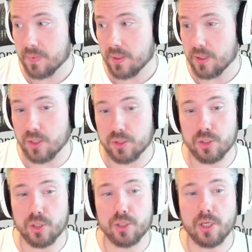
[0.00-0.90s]

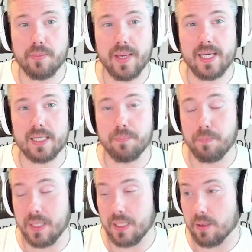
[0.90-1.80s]
You're gonna make it
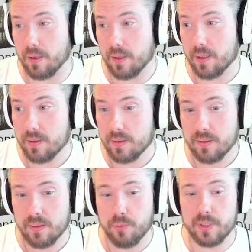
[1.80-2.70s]
bigger
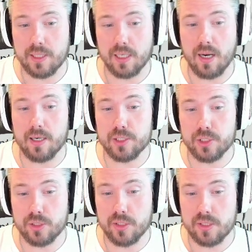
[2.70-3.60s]
with a larger
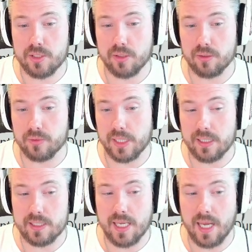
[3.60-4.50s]
turning circle
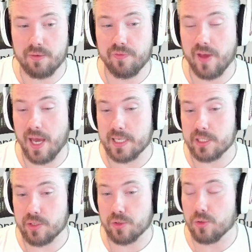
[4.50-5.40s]
radius and
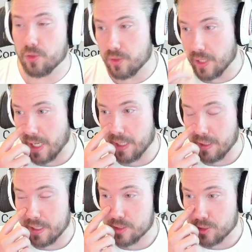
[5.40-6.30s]
faster.
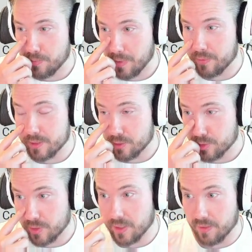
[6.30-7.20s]
And somehow it's
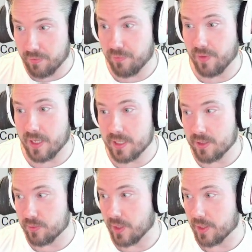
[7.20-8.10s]
also gonna have a
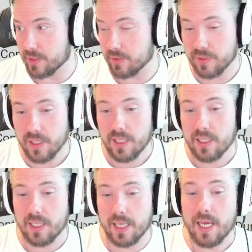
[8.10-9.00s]
faster rudder shift.
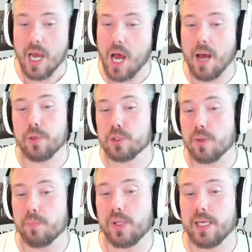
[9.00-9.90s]
Like, I'm not
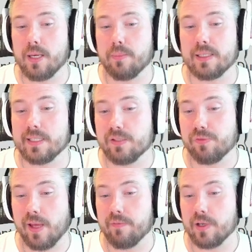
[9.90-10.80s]
complaining about this
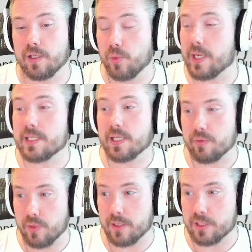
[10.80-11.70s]
thing having a 20-second
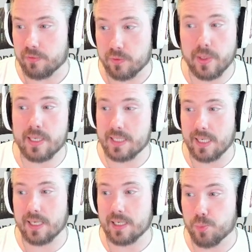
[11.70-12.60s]
rudder shift.
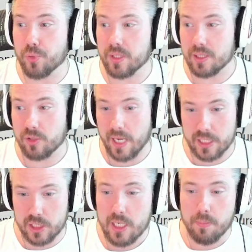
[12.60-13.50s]
20-second is pretty
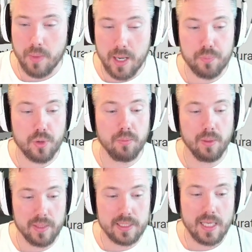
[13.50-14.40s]
trash. My problem is,